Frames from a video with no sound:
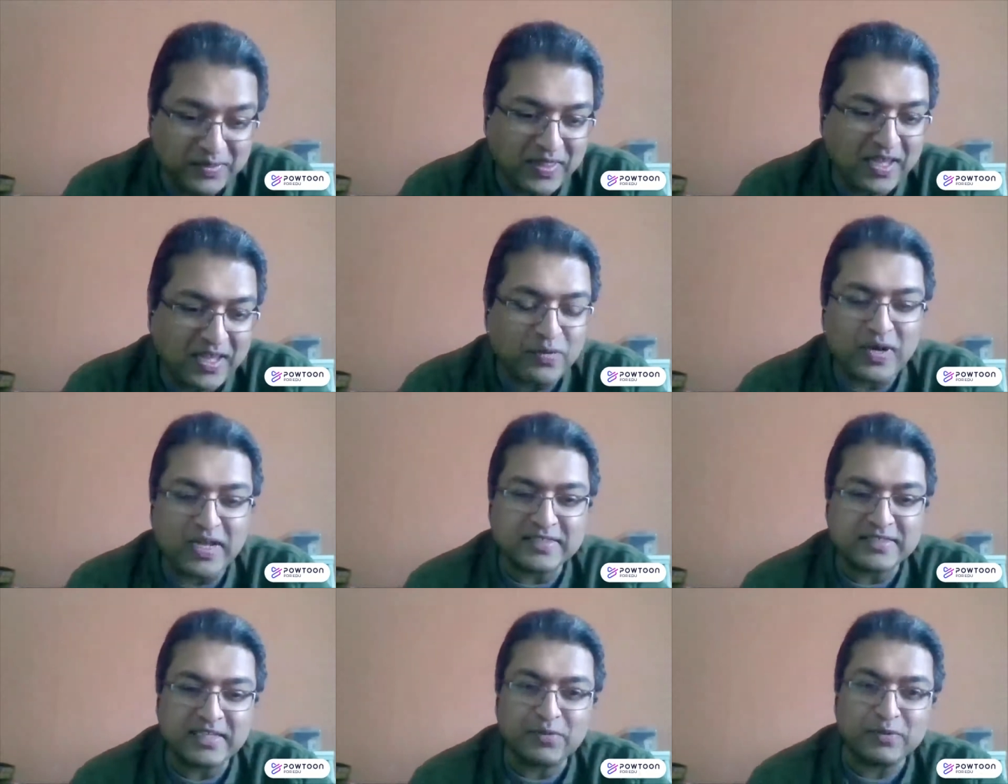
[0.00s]
thing
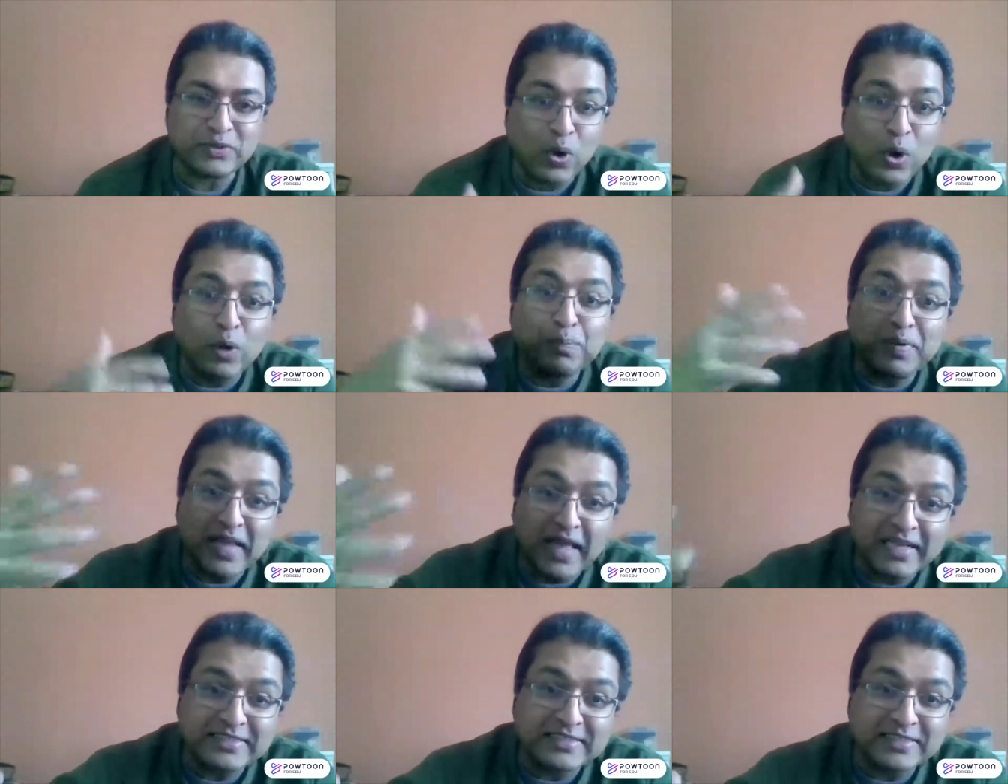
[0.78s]
was it was all
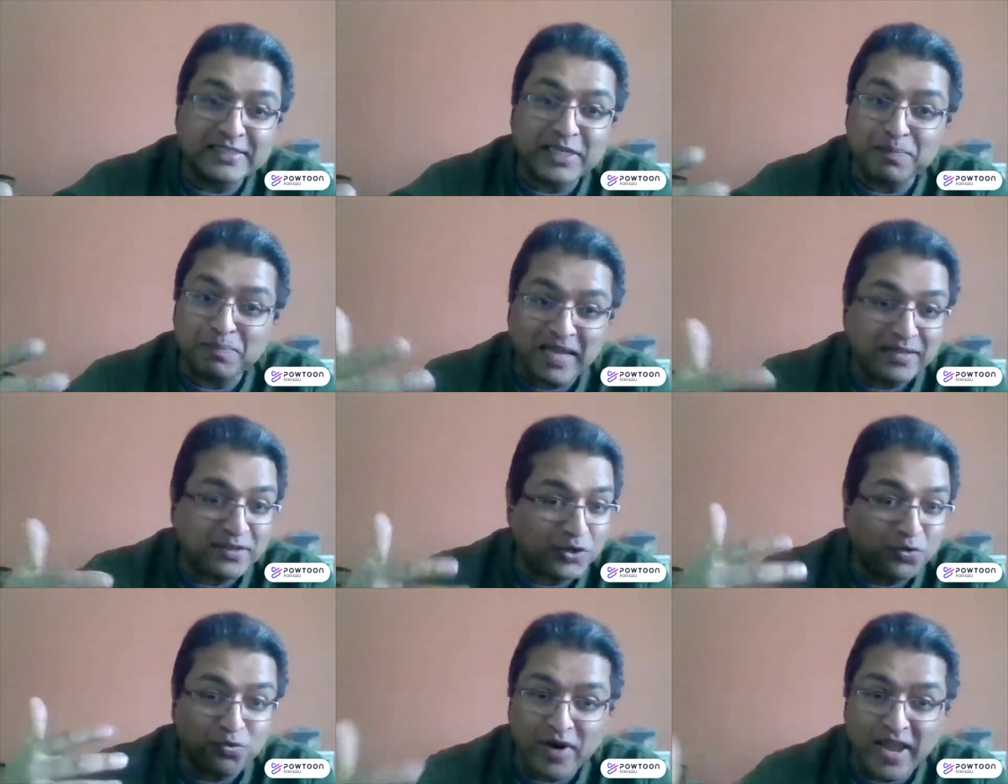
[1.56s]
plastered and
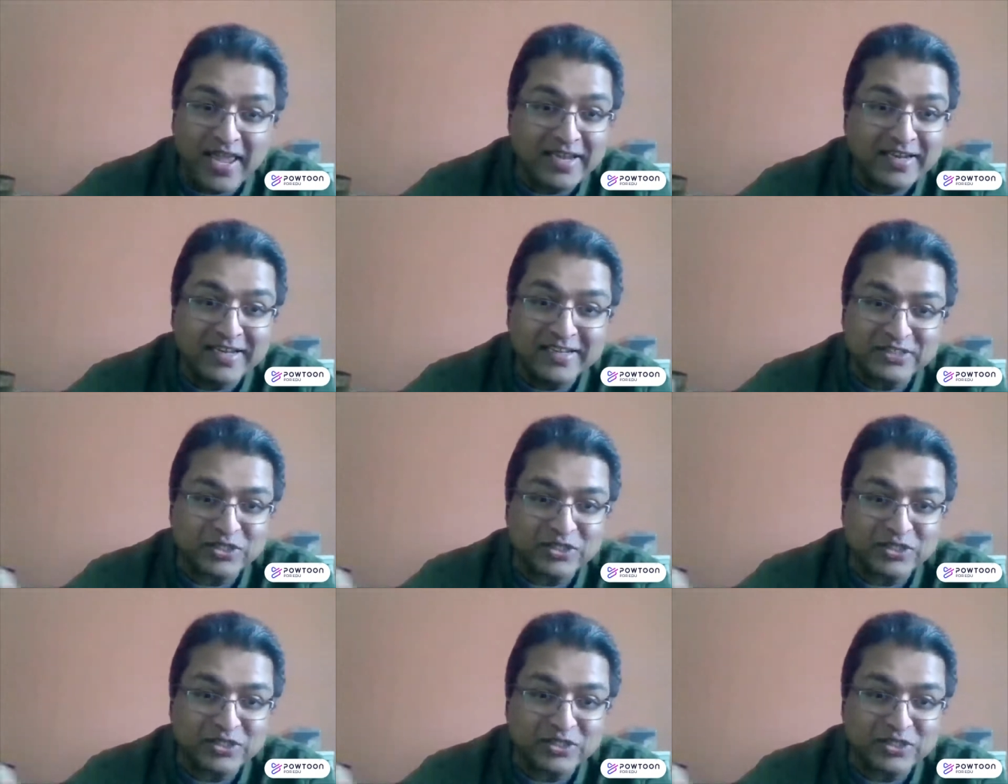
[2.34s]
painted red.